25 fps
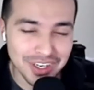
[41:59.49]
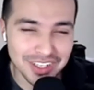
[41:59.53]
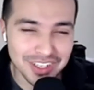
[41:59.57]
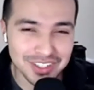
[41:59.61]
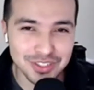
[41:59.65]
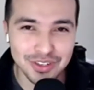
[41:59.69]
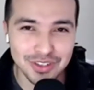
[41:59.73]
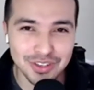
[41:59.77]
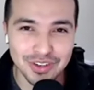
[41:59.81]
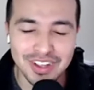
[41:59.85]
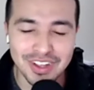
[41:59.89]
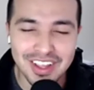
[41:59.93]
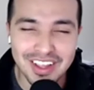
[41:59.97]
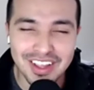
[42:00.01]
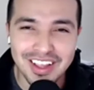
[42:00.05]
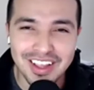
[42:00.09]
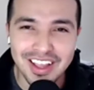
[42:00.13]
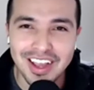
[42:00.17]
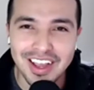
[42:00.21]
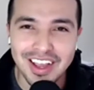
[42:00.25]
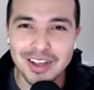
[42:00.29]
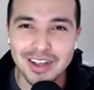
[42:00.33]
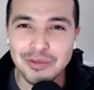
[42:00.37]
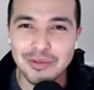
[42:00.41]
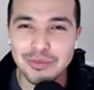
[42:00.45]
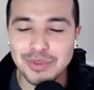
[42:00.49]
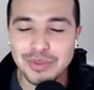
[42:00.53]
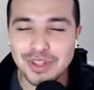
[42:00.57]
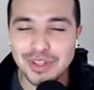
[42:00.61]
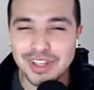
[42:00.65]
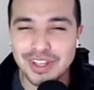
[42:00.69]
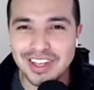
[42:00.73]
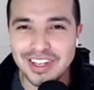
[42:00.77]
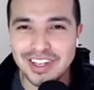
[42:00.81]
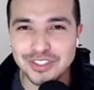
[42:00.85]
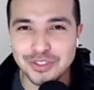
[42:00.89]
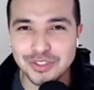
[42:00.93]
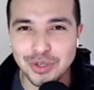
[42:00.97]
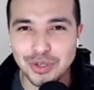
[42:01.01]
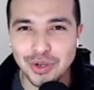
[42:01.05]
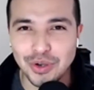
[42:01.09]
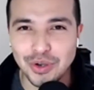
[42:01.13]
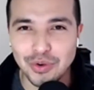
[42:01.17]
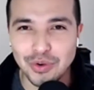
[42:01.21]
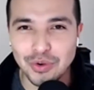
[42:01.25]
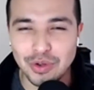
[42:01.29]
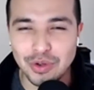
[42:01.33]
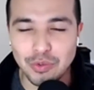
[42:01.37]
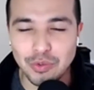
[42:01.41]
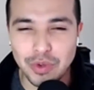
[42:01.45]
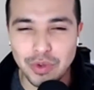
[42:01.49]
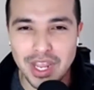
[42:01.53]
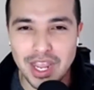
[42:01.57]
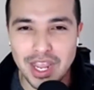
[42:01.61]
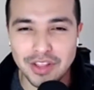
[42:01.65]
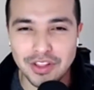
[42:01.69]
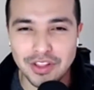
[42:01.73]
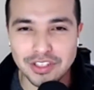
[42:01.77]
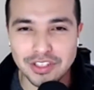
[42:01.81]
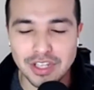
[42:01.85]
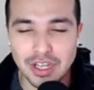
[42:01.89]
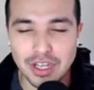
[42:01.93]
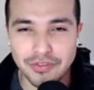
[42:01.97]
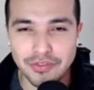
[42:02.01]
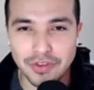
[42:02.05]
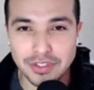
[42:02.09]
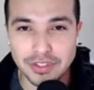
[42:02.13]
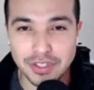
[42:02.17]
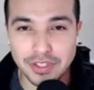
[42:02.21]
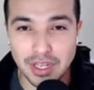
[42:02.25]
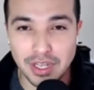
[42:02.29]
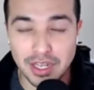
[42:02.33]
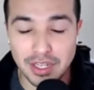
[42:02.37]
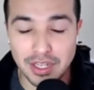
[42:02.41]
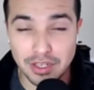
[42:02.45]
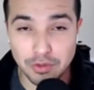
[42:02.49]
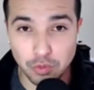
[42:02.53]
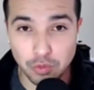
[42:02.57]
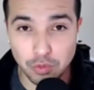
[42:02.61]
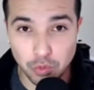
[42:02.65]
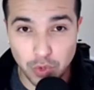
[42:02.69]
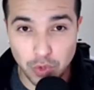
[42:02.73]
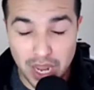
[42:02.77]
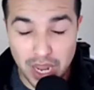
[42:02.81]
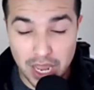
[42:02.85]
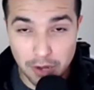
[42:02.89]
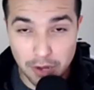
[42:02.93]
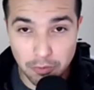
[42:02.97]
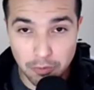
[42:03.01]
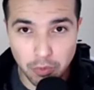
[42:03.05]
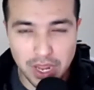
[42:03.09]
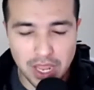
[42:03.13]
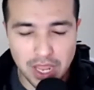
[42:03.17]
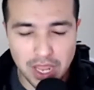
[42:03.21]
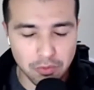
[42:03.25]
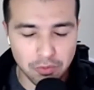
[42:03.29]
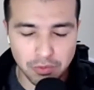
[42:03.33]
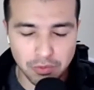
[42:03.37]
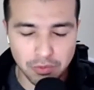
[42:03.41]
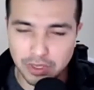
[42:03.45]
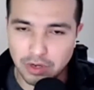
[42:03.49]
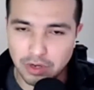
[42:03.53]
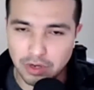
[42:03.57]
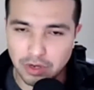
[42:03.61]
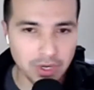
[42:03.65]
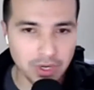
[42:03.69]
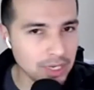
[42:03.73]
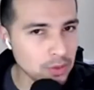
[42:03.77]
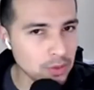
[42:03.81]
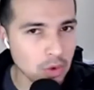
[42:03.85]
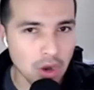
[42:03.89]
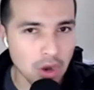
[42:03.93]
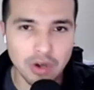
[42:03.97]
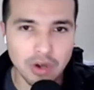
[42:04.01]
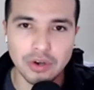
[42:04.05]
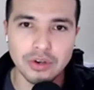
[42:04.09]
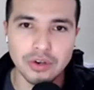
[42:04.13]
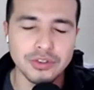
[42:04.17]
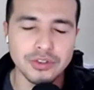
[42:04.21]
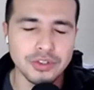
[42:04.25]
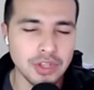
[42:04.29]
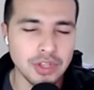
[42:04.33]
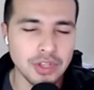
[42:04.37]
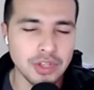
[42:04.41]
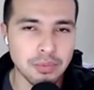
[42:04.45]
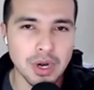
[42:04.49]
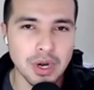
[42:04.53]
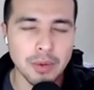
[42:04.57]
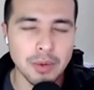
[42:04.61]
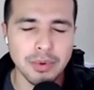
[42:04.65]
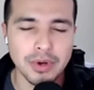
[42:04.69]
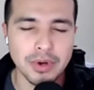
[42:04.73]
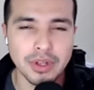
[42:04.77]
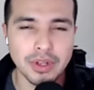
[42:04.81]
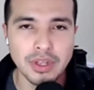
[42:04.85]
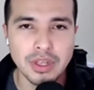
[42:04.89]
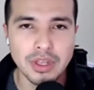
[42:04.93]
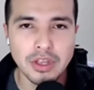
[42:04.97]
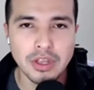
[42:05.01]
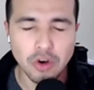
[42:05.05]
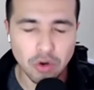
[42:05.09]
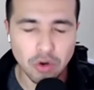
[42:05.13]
So, and so we had this office and we had running water to the property or to